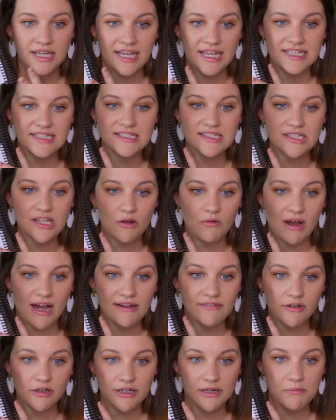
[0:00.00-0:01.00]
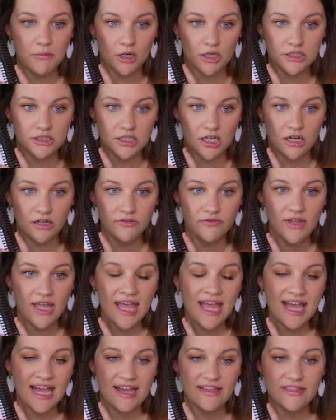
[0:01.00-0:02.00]
And so I've already marked off.
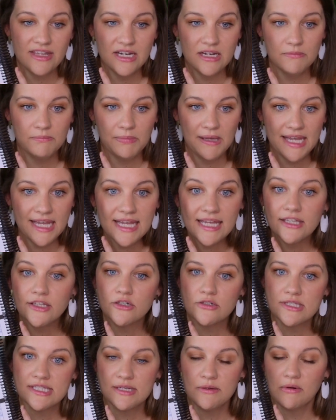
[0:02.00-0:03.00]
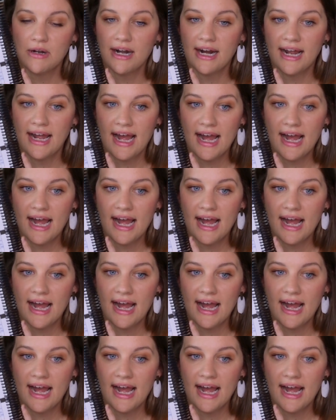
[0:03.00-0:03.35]
And then in pink, you'll see where I